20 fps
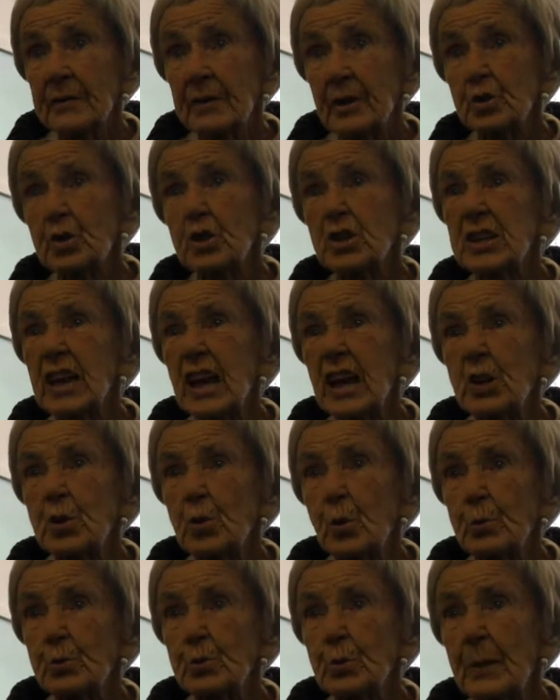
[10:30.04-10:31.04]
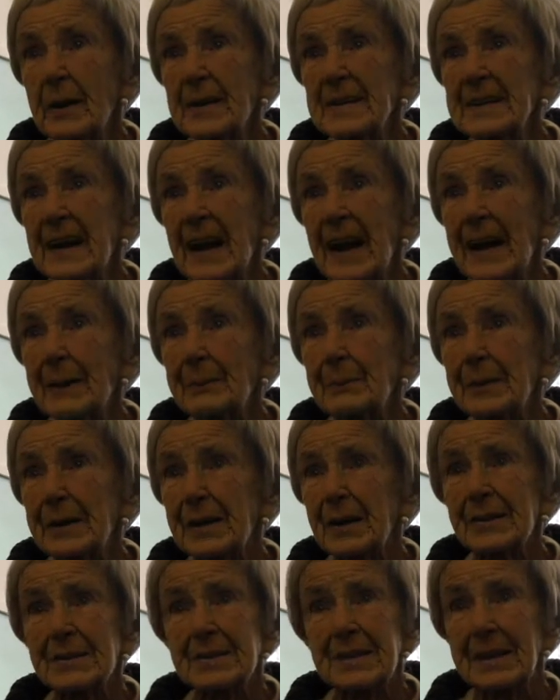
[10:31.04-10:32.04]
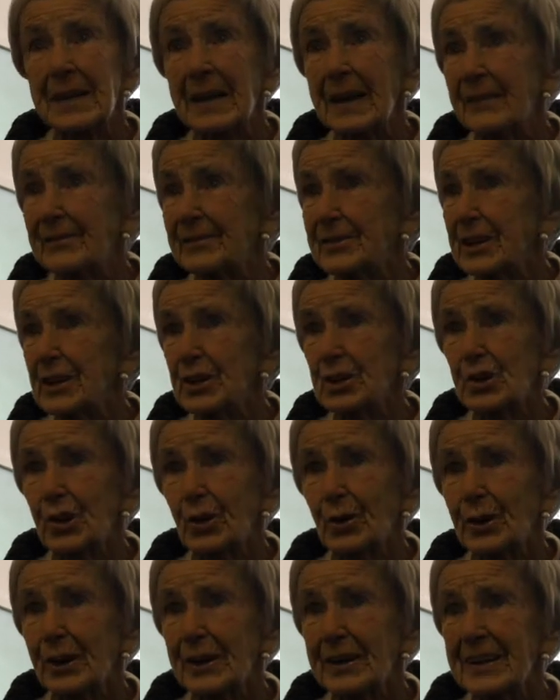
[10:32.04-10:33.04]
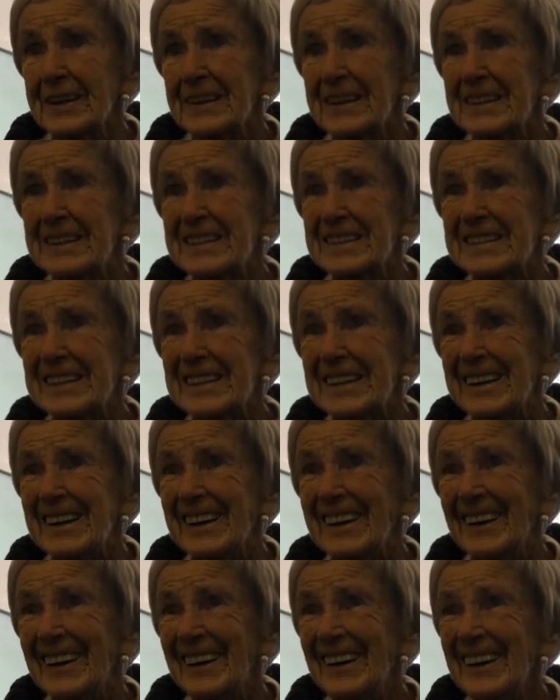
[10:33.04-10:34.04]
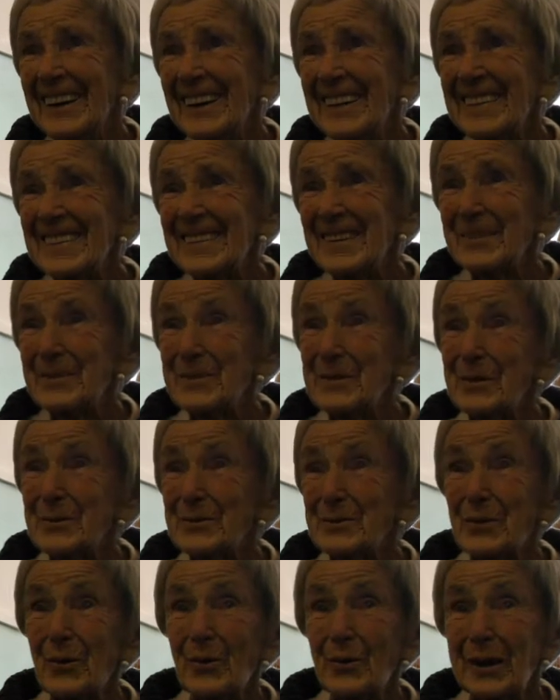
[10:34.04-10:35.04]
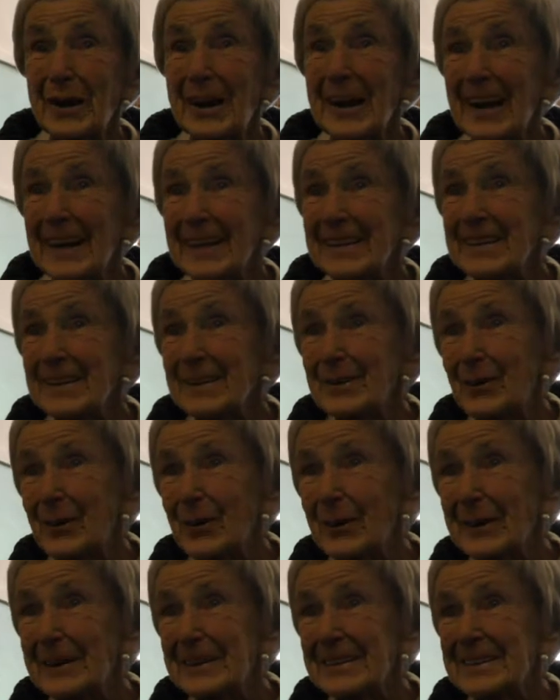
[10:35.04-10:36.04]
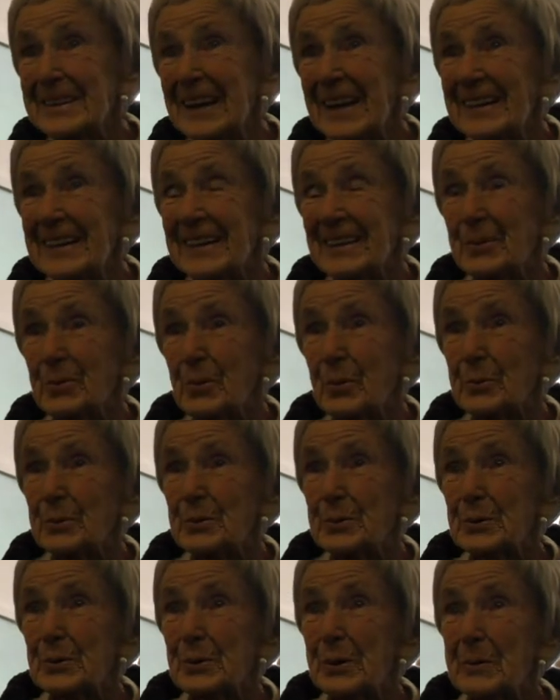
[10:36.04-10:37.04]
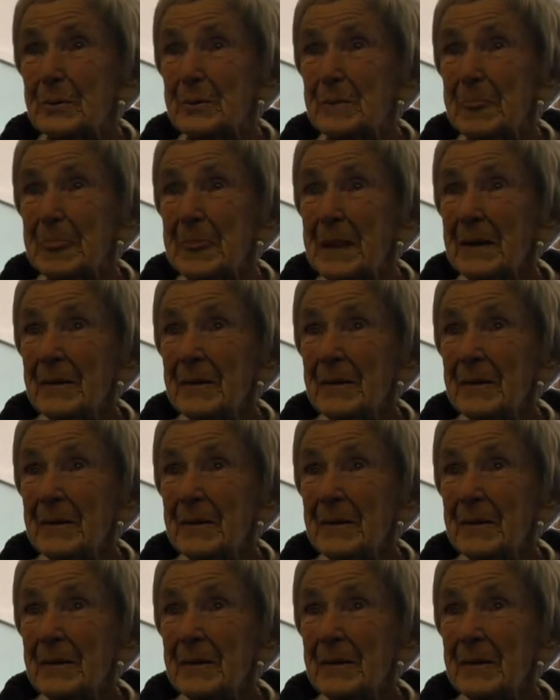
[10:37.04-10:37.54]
and just send home to my dad because he loved his sugar and his tea. So we used to collect it all and send it home to him.